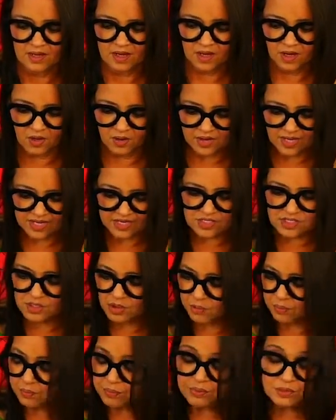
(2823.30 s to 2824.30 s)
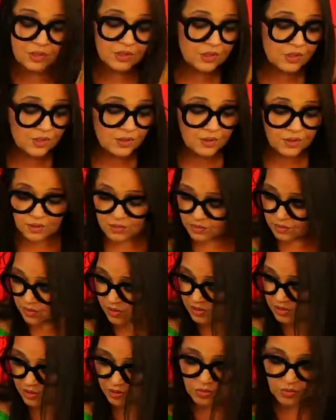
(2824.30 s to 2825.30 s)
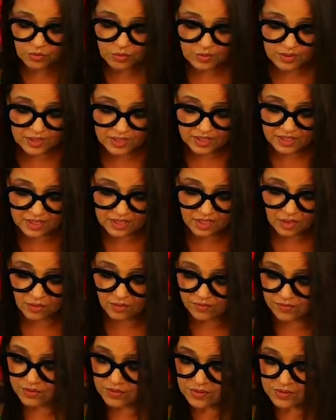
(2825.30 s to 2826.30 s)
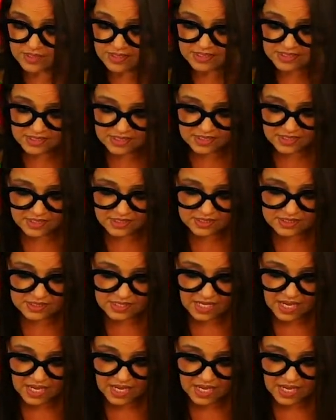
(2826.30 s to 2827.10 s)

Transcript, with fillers: Okay, so blue, or no, green, I'll use this and this.